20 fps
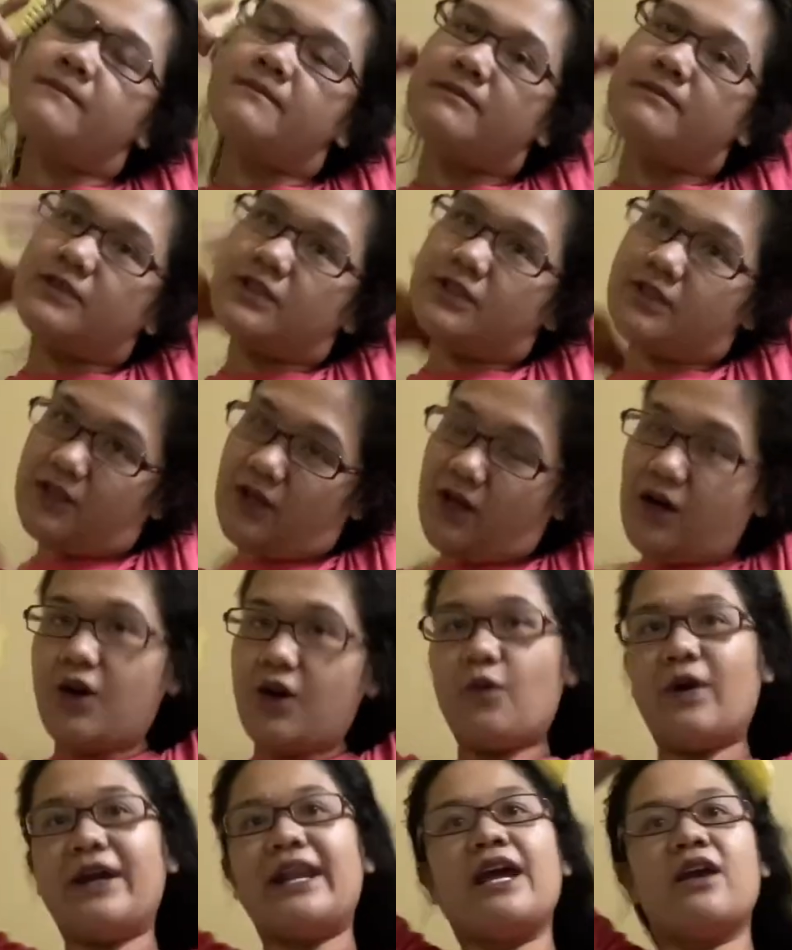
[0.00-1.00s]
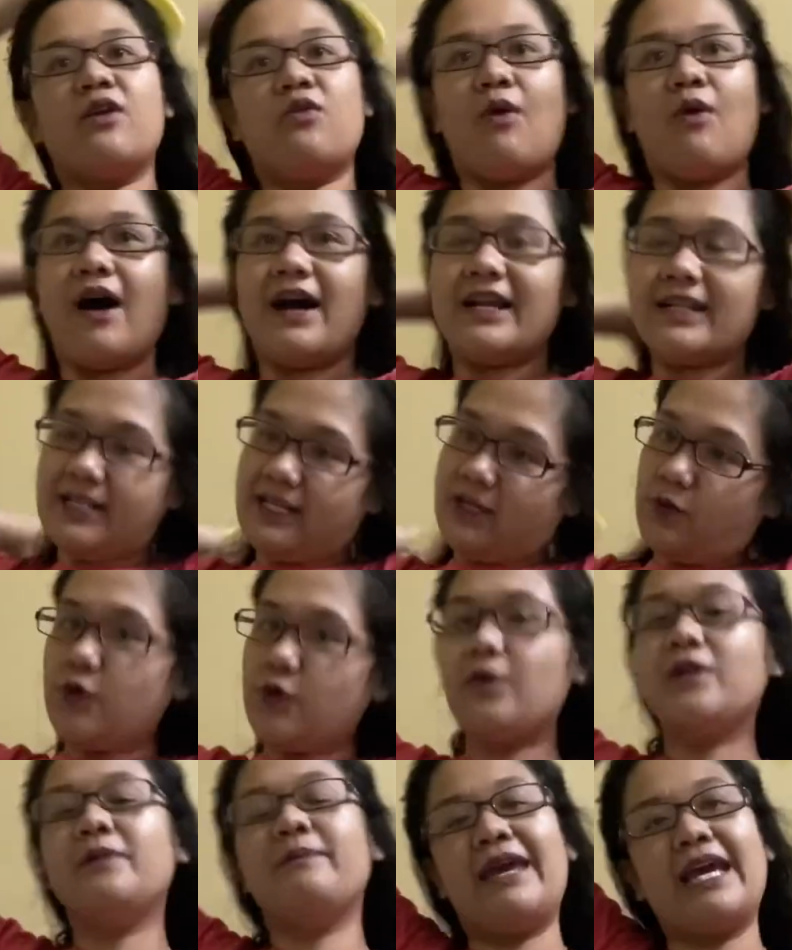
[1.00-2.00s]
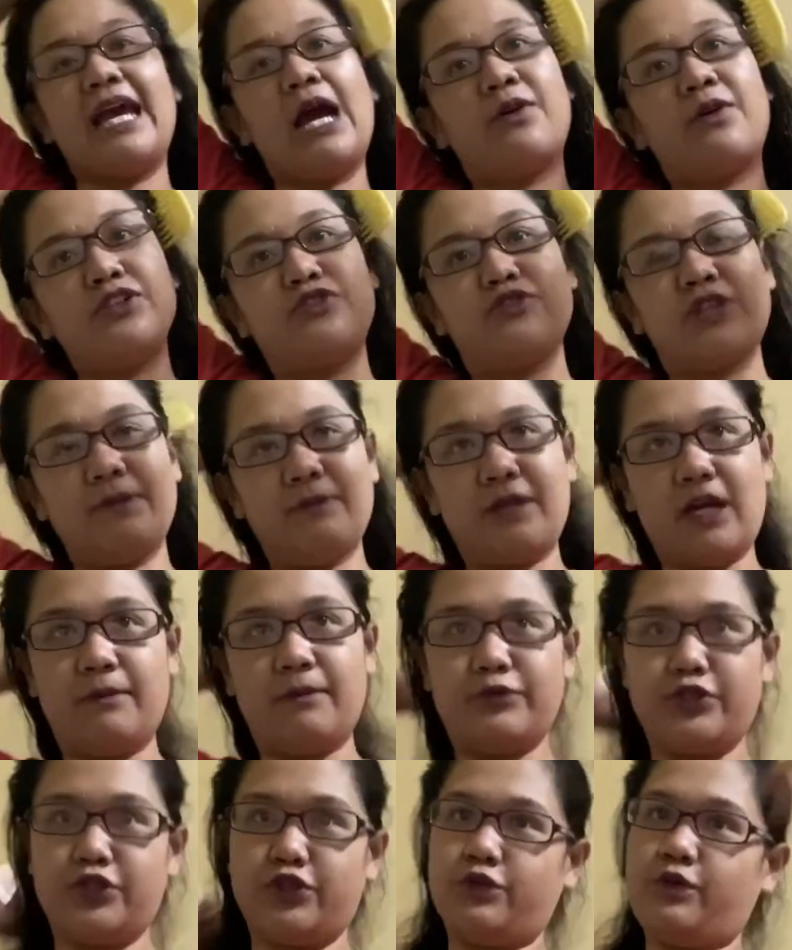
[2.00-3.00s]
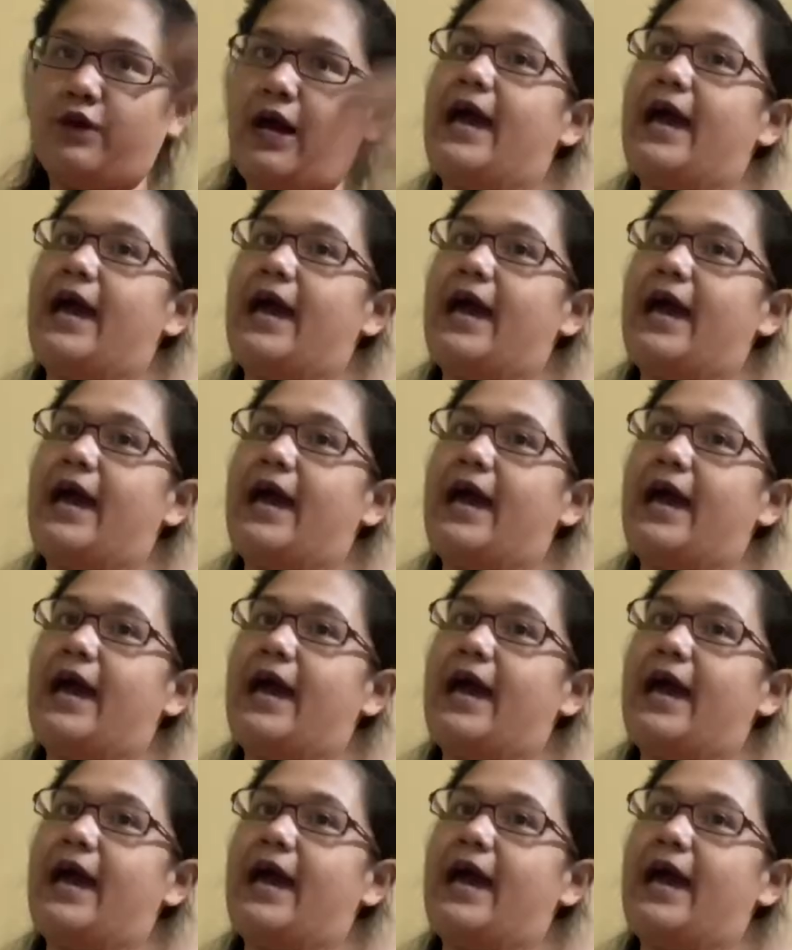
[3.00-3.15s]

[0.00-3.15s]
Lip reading: So, what I want, we will make our dream come true.